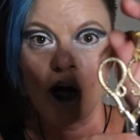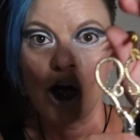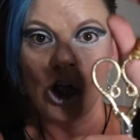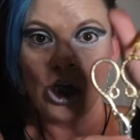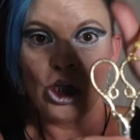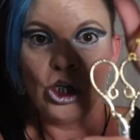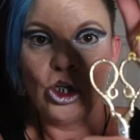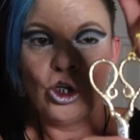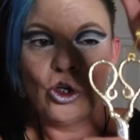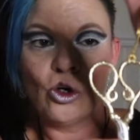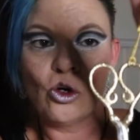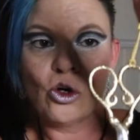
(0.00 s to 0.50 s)

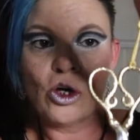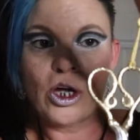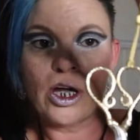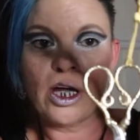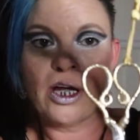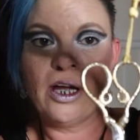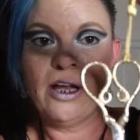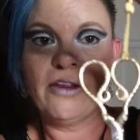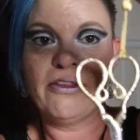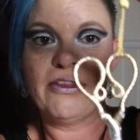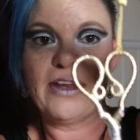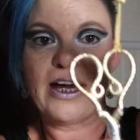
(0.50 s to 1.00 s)
Look
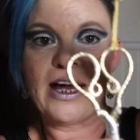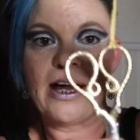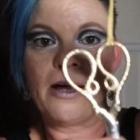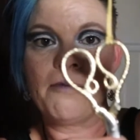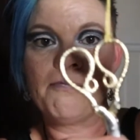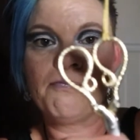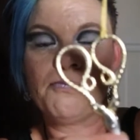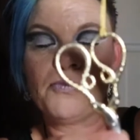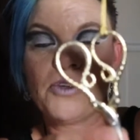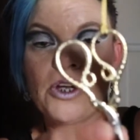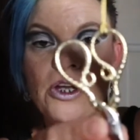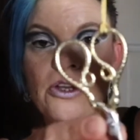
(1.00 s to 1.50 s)
at
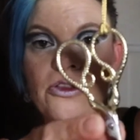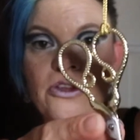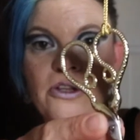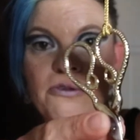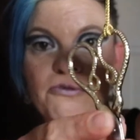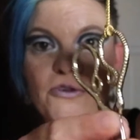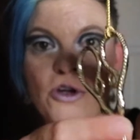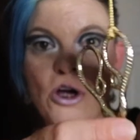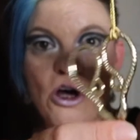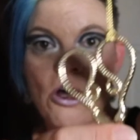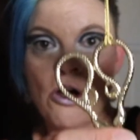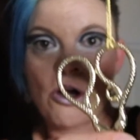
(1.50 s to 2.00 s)
that.
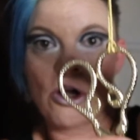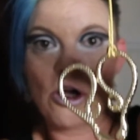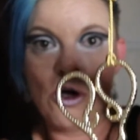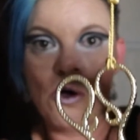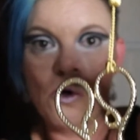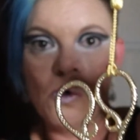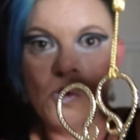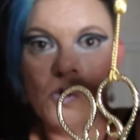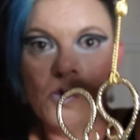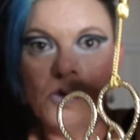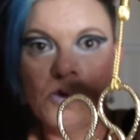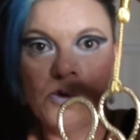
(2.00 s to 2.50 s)
They've got a
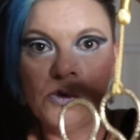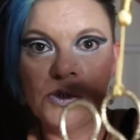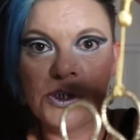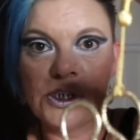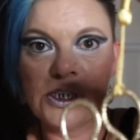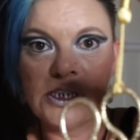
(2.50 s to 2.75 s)
gold